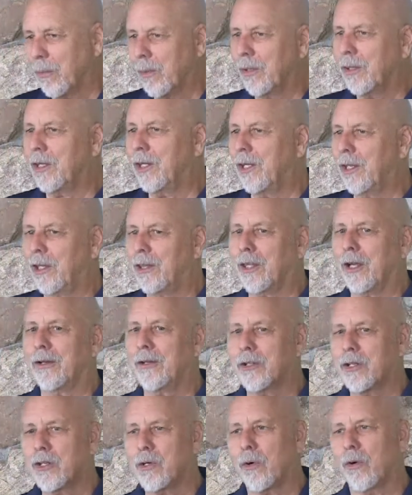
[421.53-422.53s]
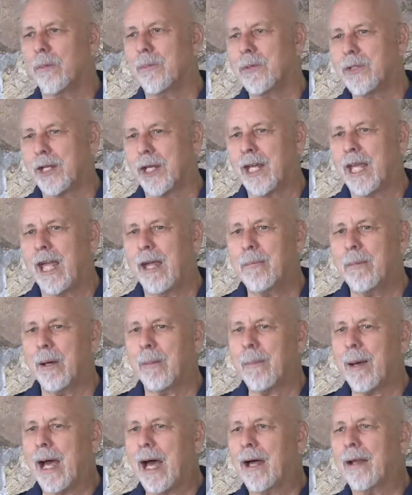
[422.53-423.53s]
were the thunderstorms that came
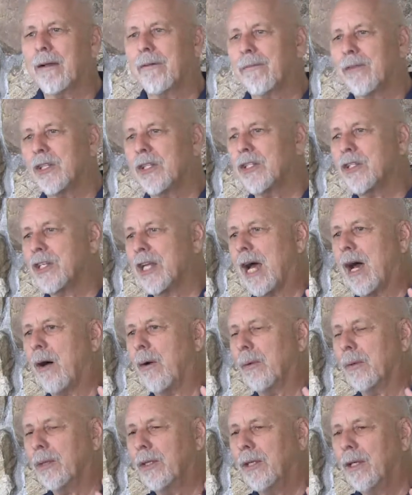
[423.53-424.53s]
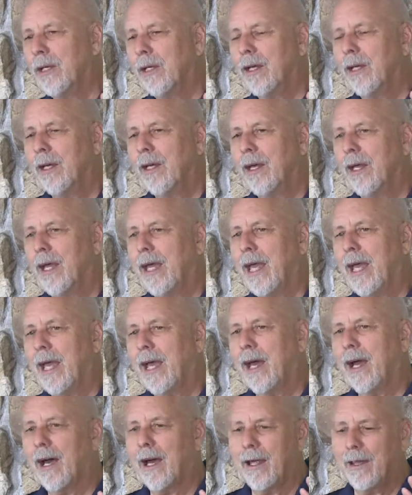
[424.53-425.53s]
up out of the south
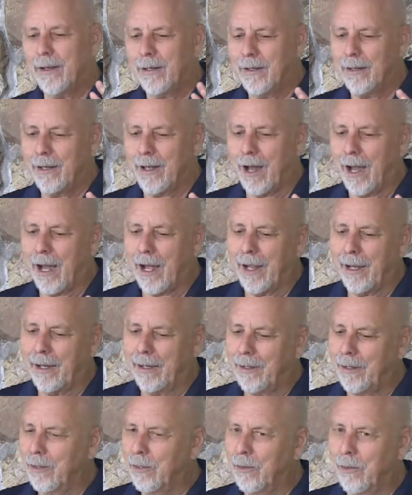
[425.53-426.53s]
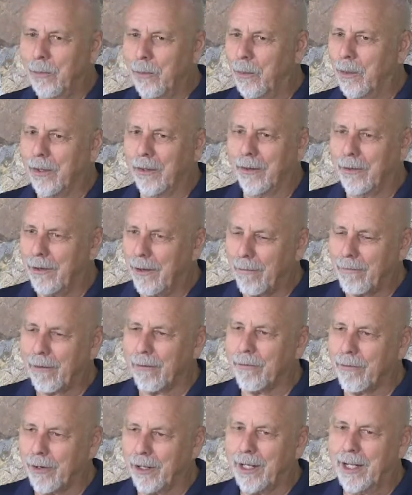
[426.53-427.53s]
and I will
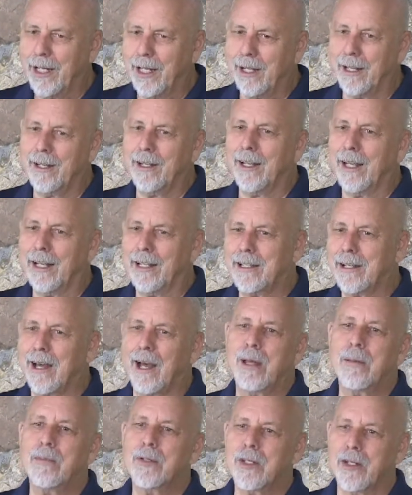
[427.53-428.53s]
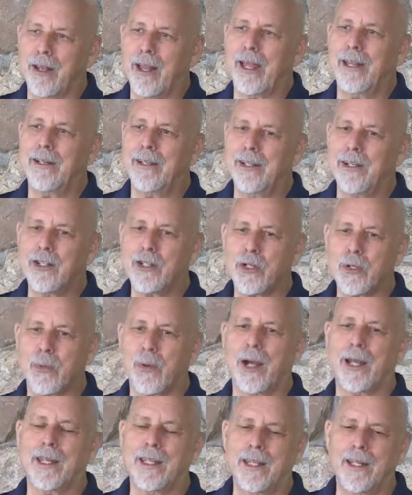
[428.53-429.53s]
never forget at times lightning
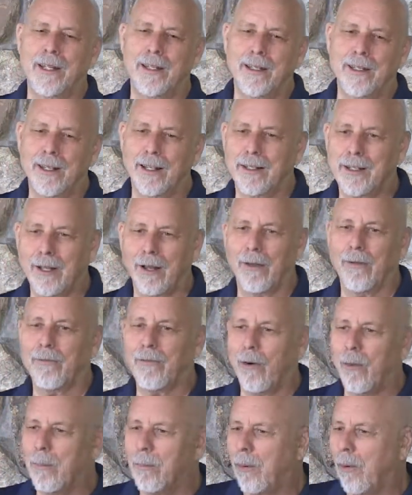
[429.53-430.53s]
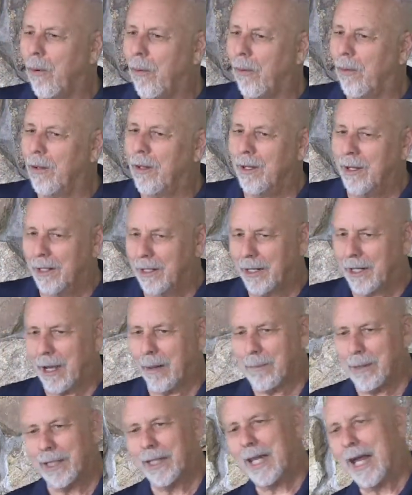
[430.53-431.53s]
striking the telephone pole,
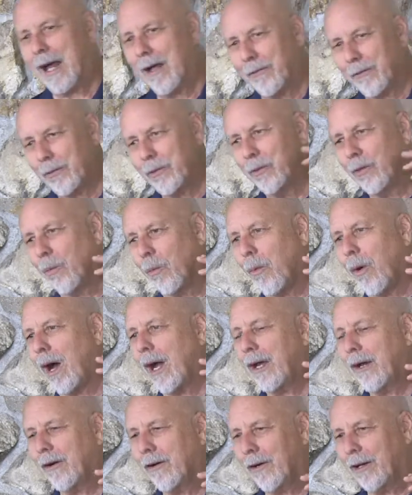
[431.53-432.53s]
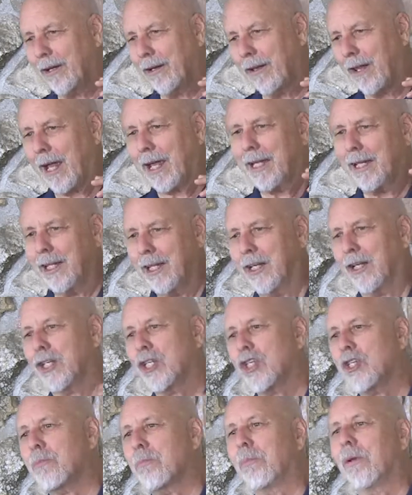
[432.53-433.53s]
coming down through the wire, and lightning
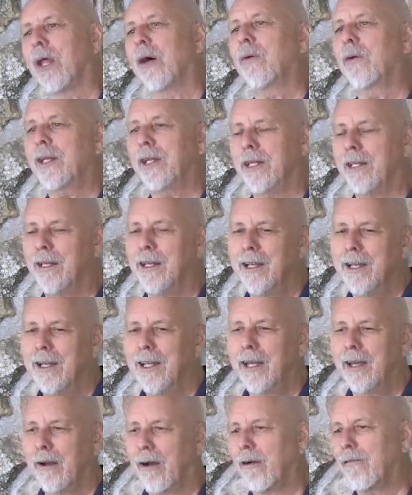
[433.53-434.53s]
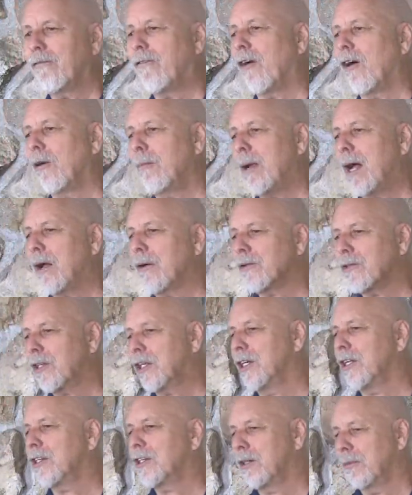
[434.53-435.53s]
exploding in our farmhouse
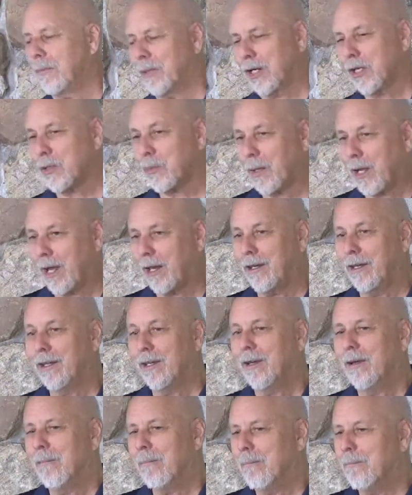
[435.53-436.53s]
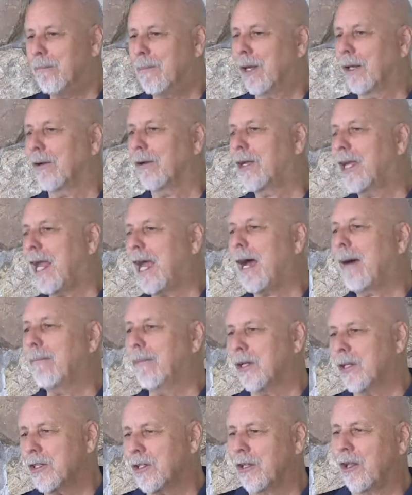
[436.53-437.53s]
kitchen because we had metal
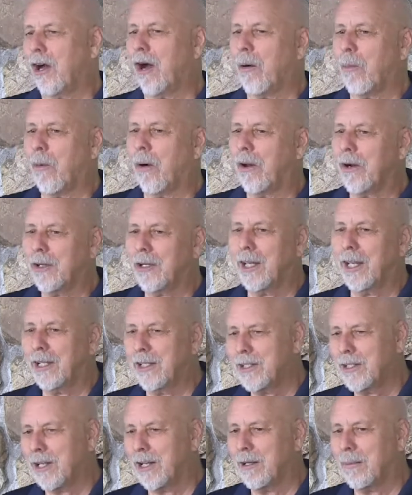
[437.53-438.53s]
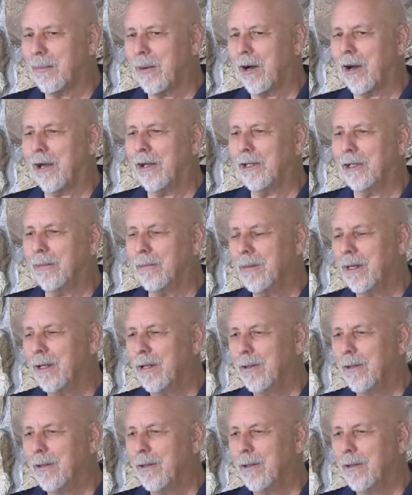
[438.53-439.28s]
cabinets and the hot water tank set in behind him.